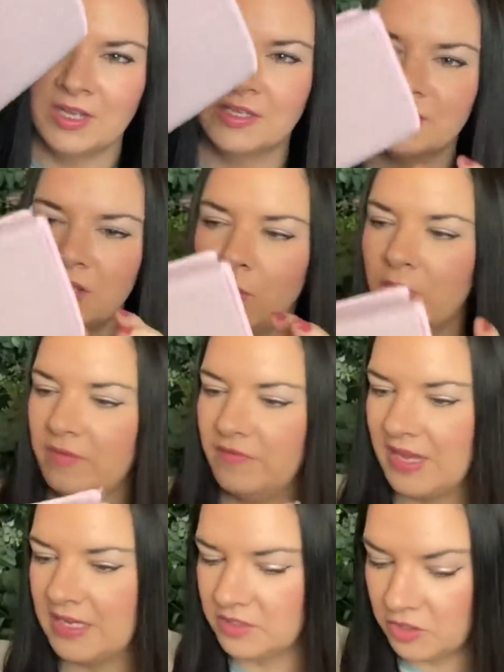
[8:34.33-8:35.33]
So one of
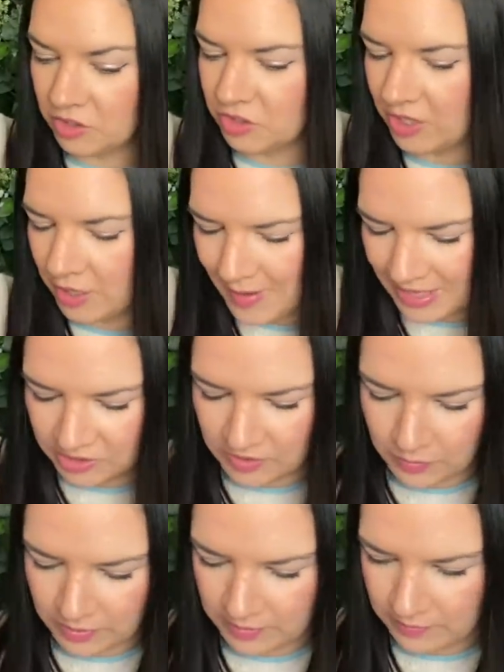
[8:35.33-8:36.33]
these, and I'll just show you actually
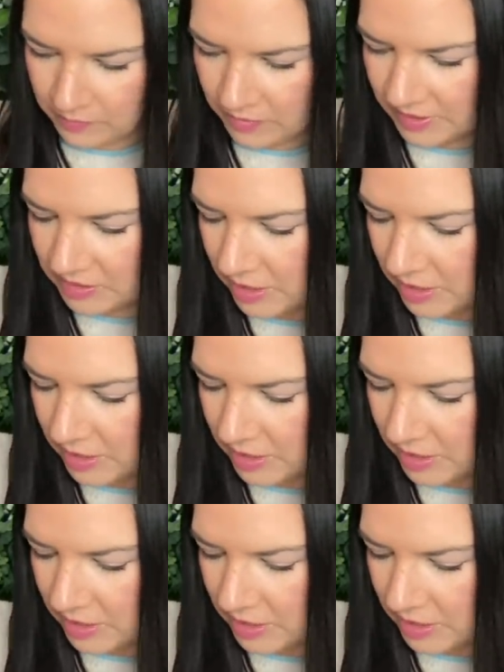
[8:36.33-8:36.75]
what this